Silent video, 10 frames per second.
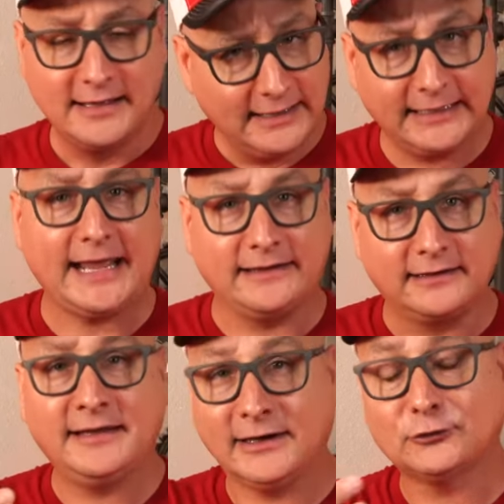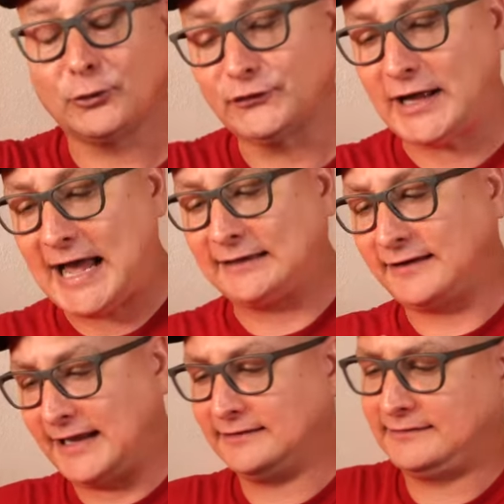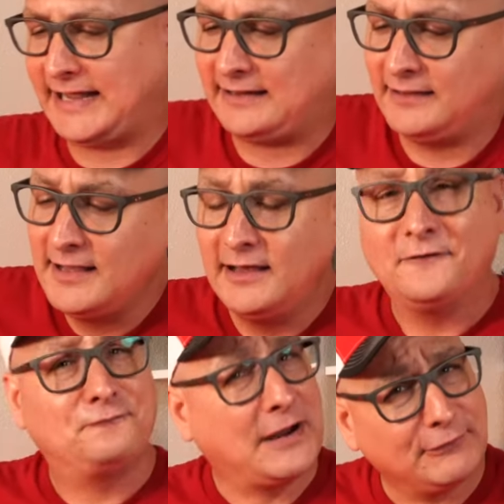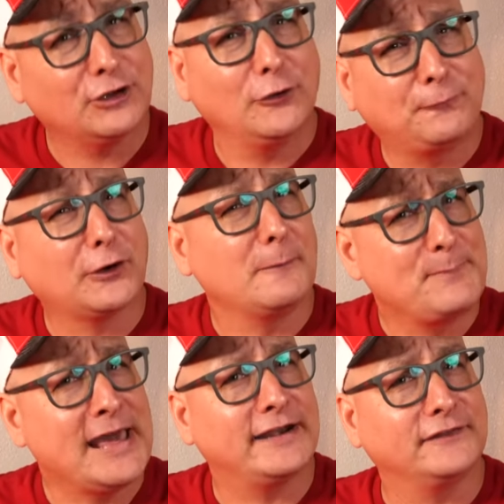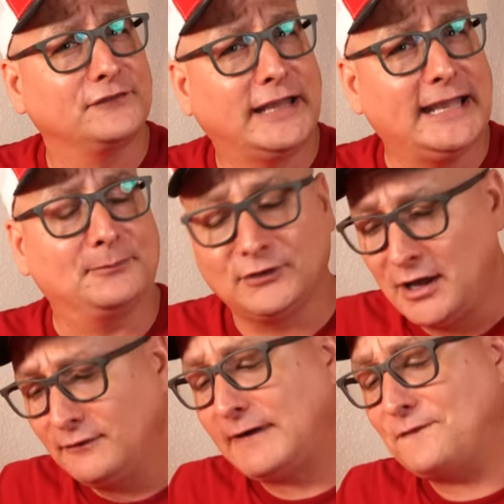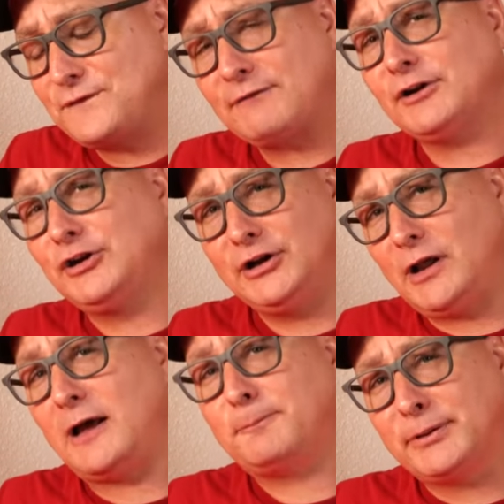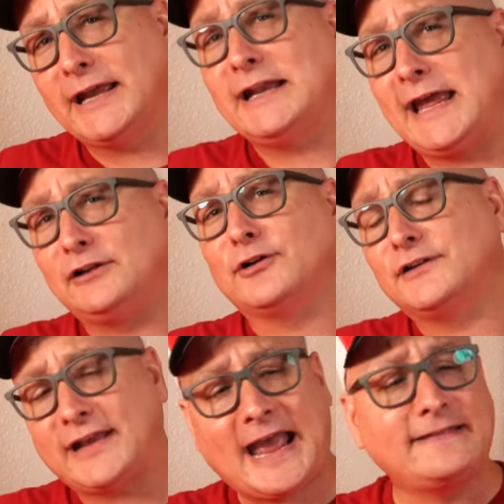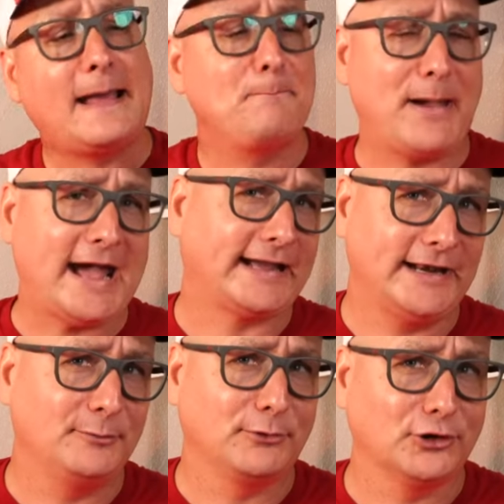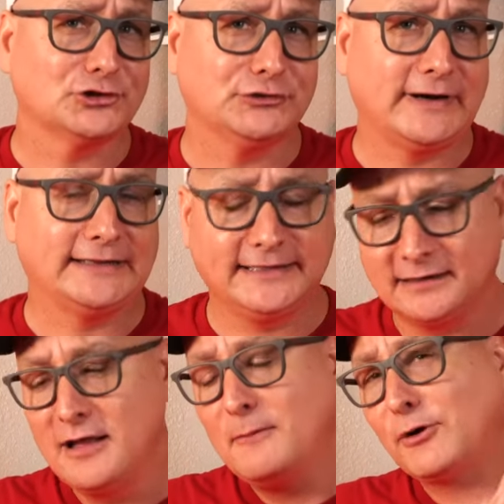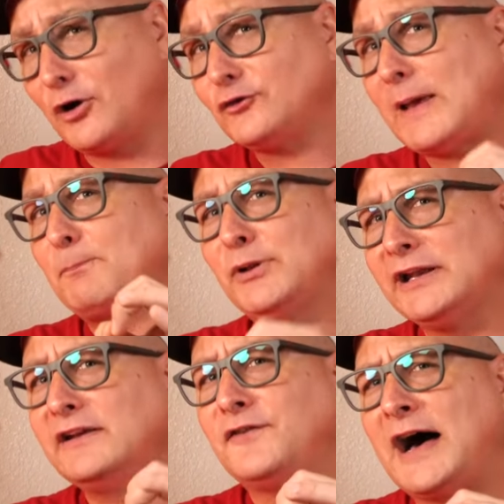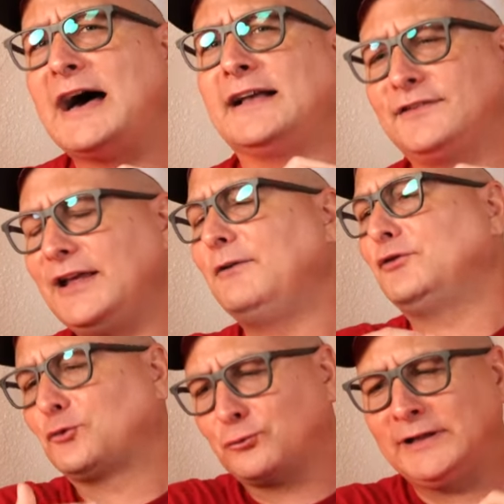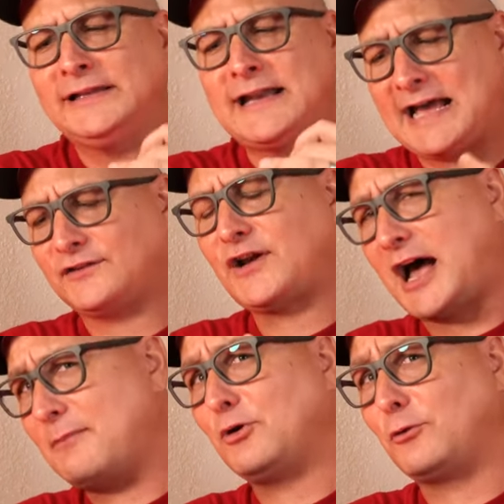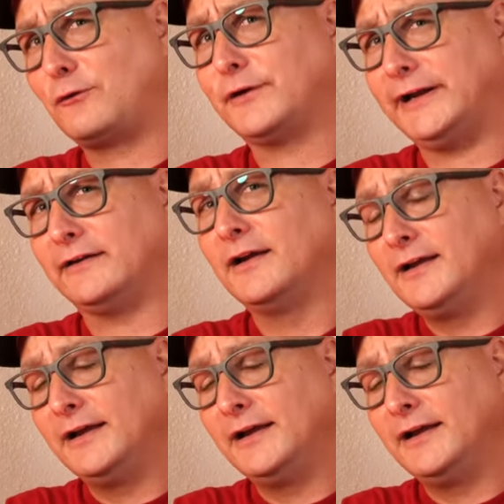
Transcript: Again, geared towards the highs hands down. Very good for competitive games, right? Very good uh, playing Halo because it had that back end immersion right there, but it also had plenty of highs. It was a really nice combo over here.